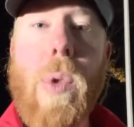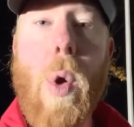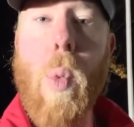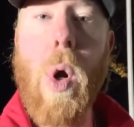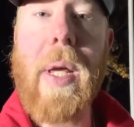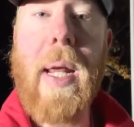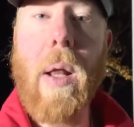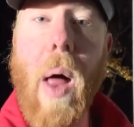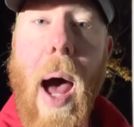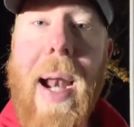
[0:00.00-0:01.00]
working a
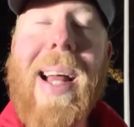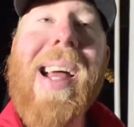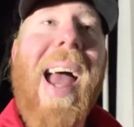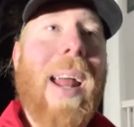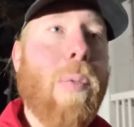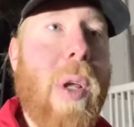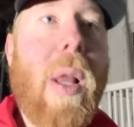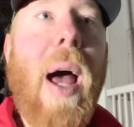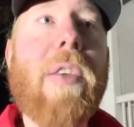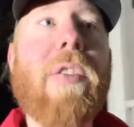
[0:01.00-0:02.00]
lot, and
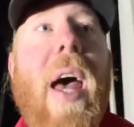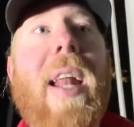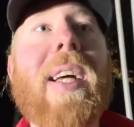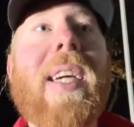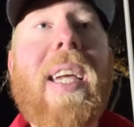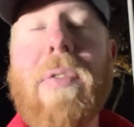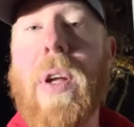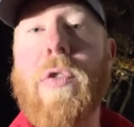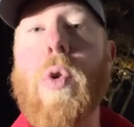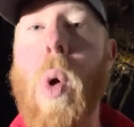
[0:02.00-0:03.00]
realize that
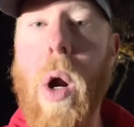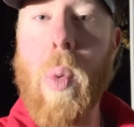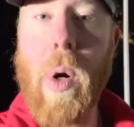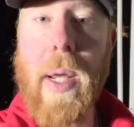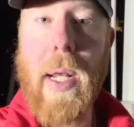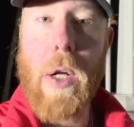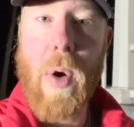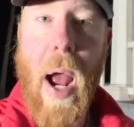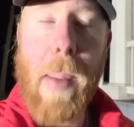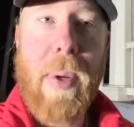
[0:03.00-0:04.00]
even if you are working a
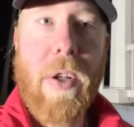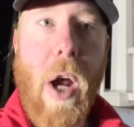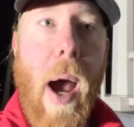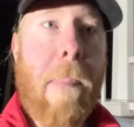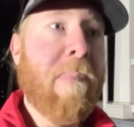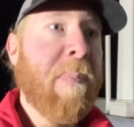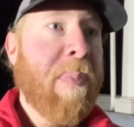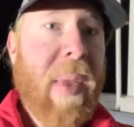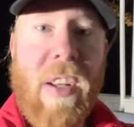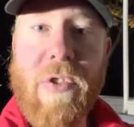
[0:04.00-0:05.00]
crappy job,
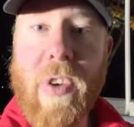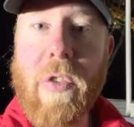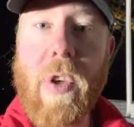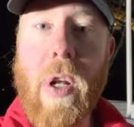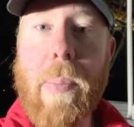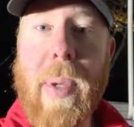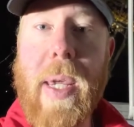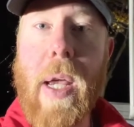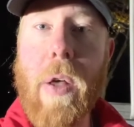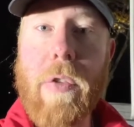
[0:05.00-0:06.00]
it's just going to
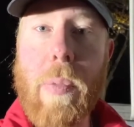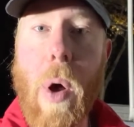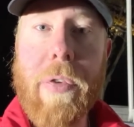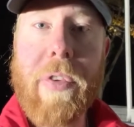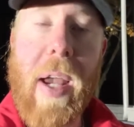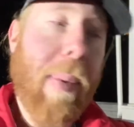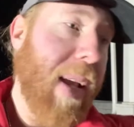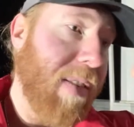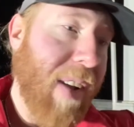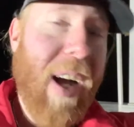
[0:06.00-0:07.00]
be a small
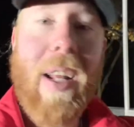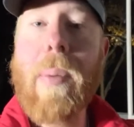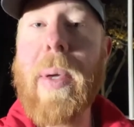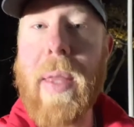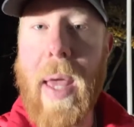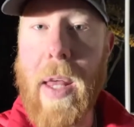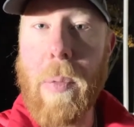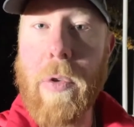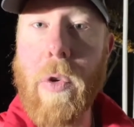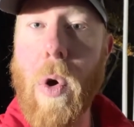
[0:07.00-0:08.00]
segment. It's not going to be the
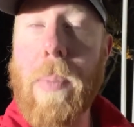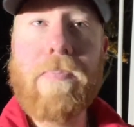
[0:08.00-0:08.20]
end result.